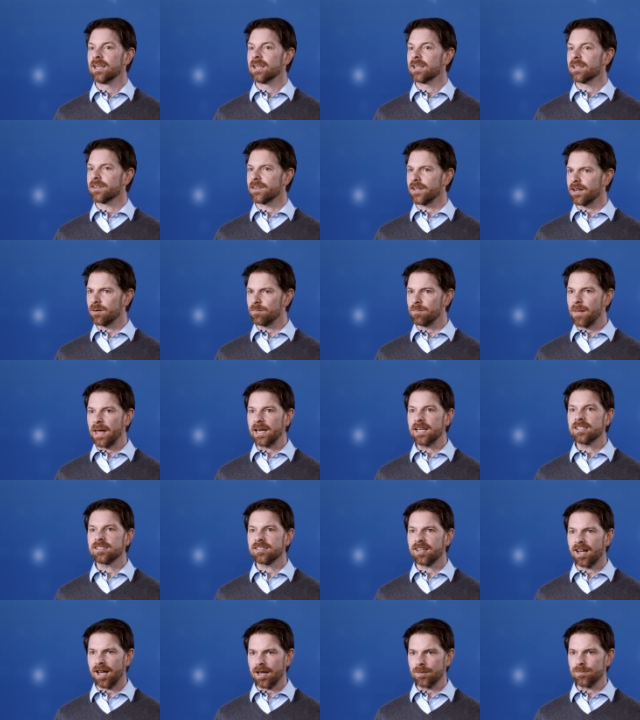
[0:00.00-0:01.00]
There are many
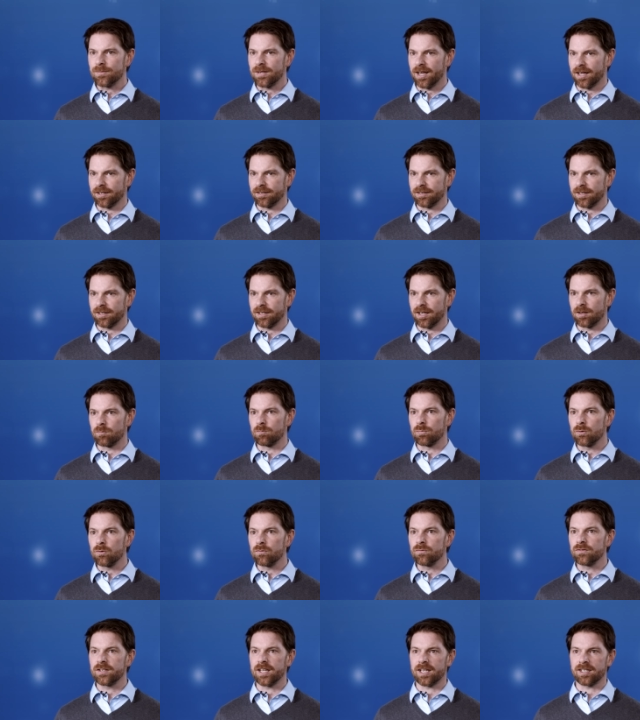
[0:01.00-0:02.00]
time-tested and
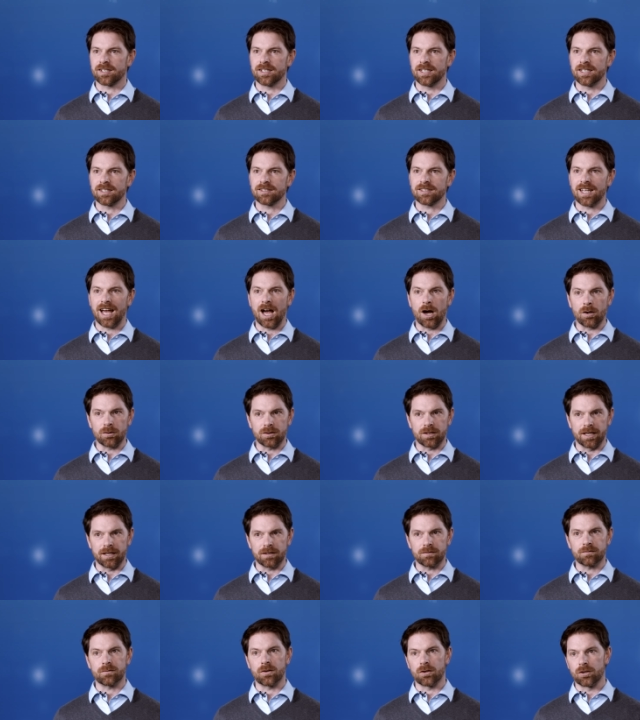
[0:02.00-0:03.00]
proven techniques out
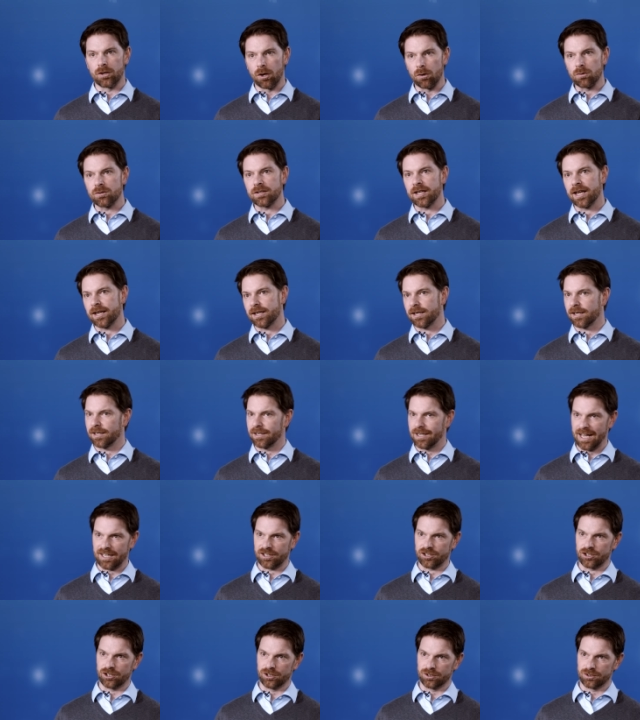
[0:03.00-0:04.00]
there for note-taking in
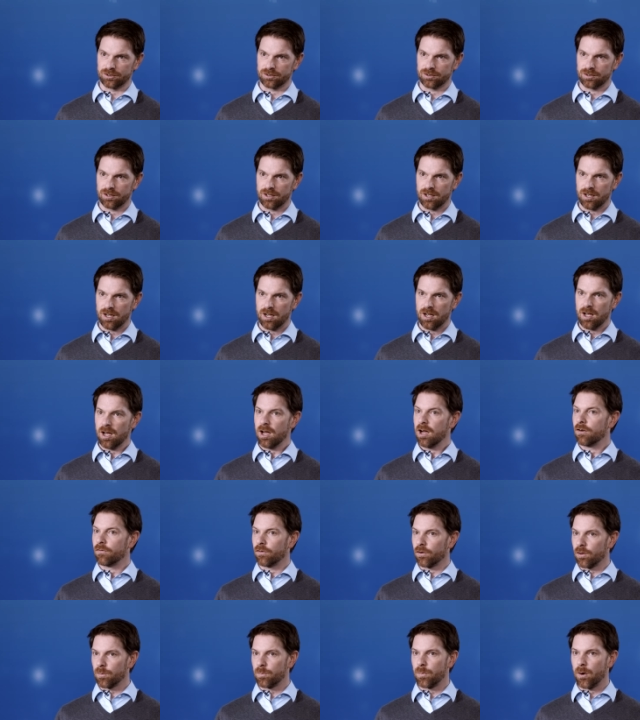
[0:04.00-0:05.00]
lectures.
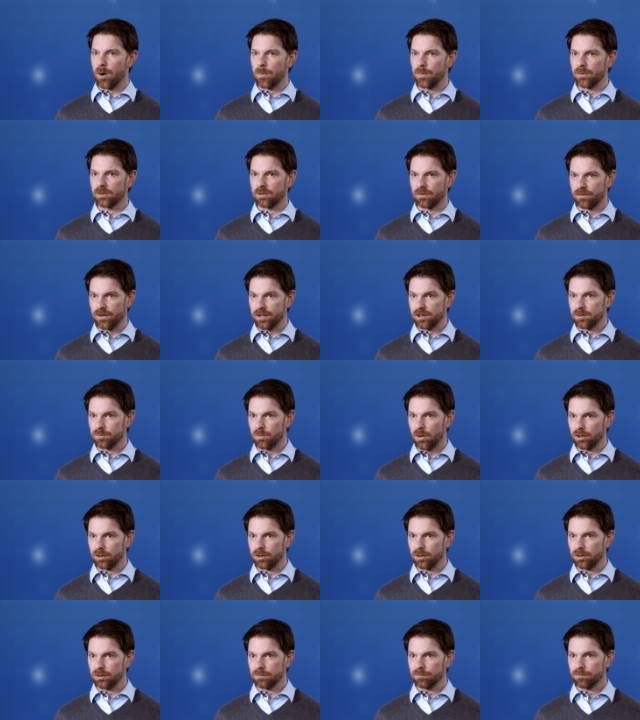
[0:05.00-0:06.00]
For the purpose of this
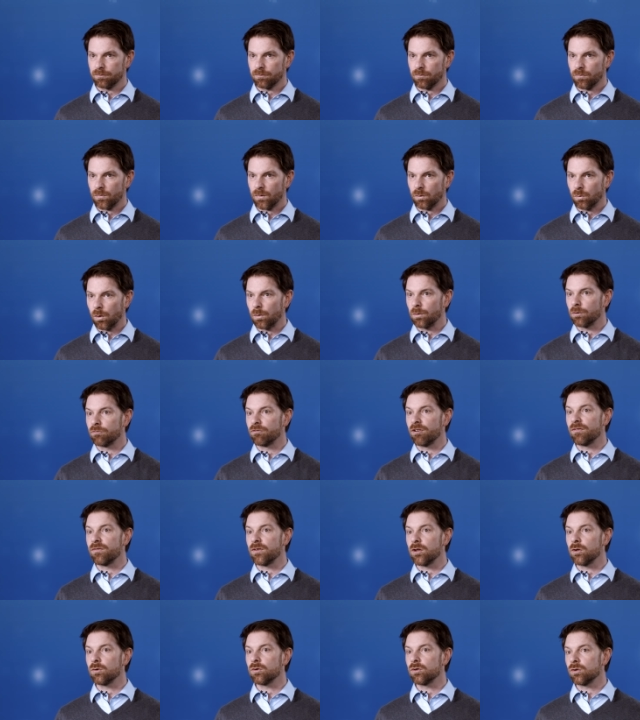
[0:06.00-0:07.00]
module, we will
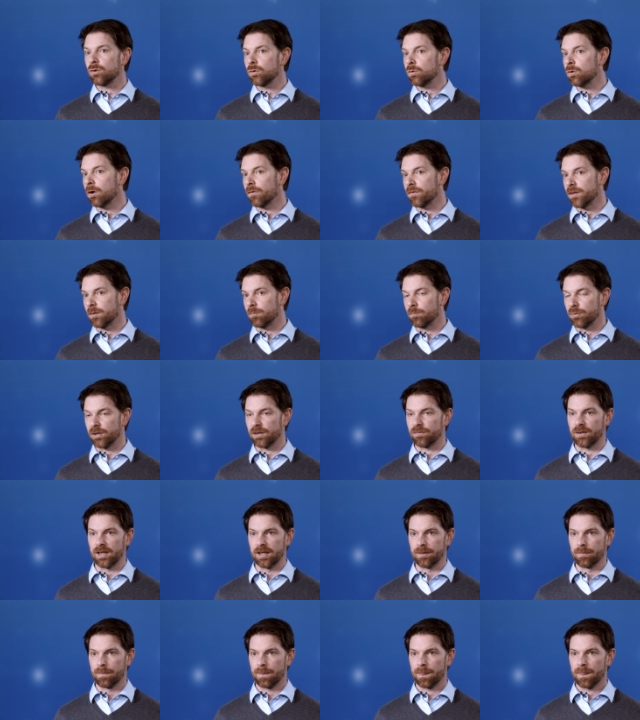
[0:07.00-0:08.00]
review two of them
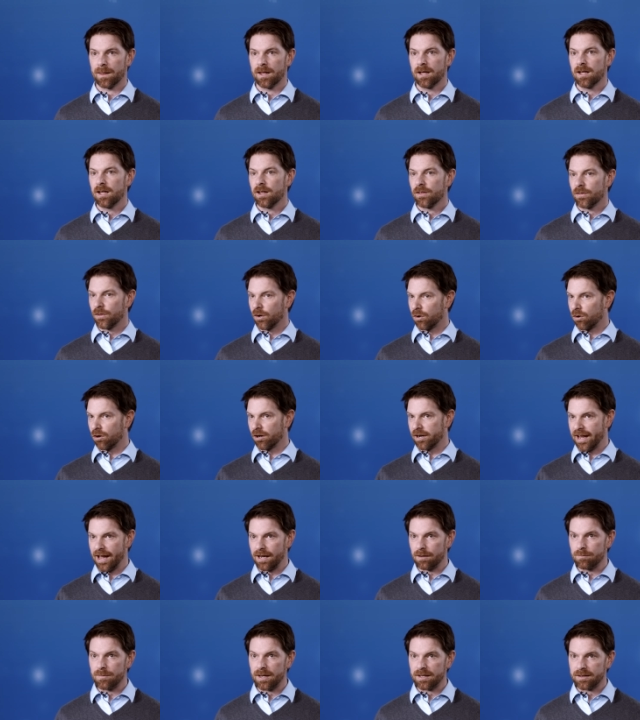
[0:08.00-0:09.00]
briefly: the
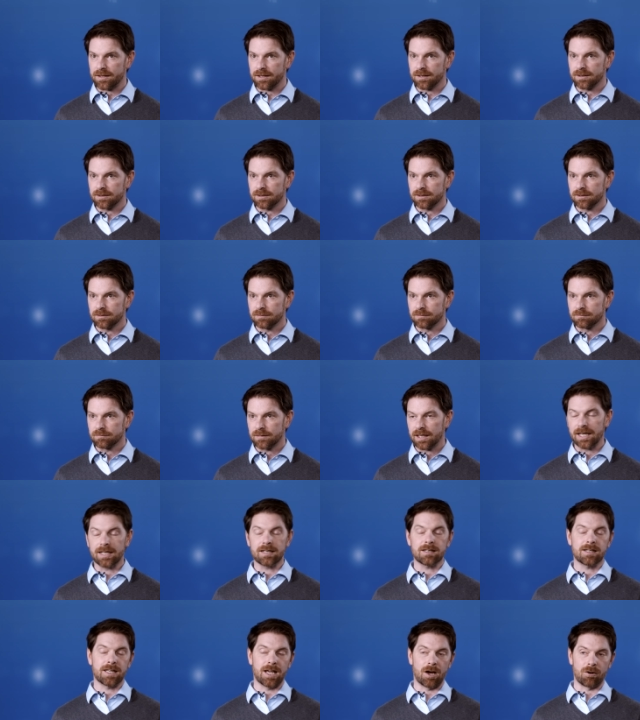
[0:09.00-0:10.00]
Cornell method
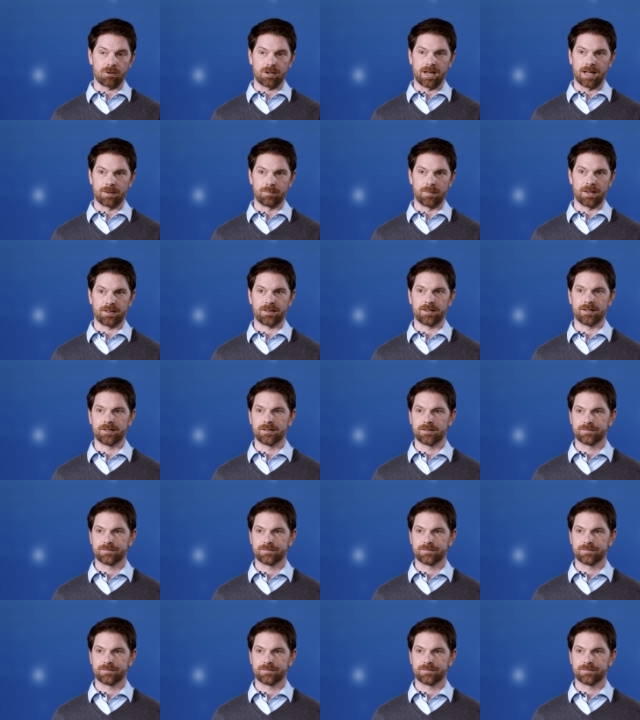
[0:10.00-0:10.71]
and the outline method.